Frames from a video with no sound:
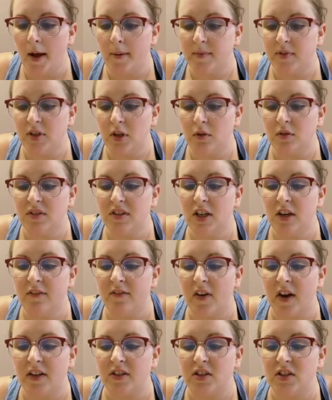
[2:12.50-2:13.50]
So, dear
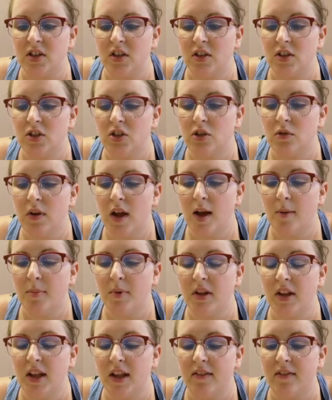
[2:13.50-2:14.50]
friends, do not
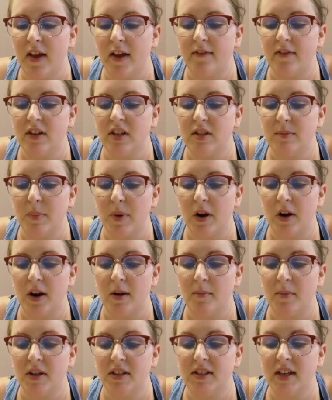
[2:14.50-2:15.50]
believe every
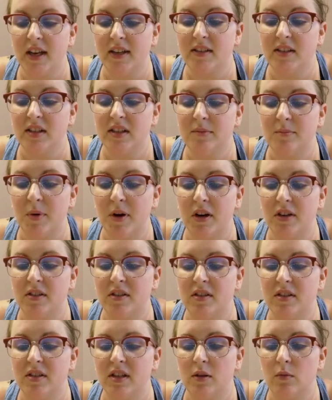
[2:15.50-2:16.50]
spirit, but test the spirits
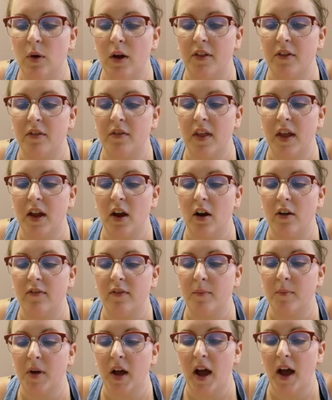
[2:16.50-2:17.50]
to see whether they are
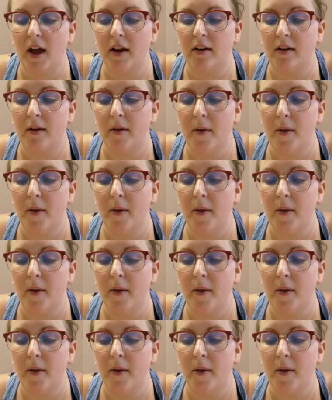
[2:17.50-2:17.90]
from God,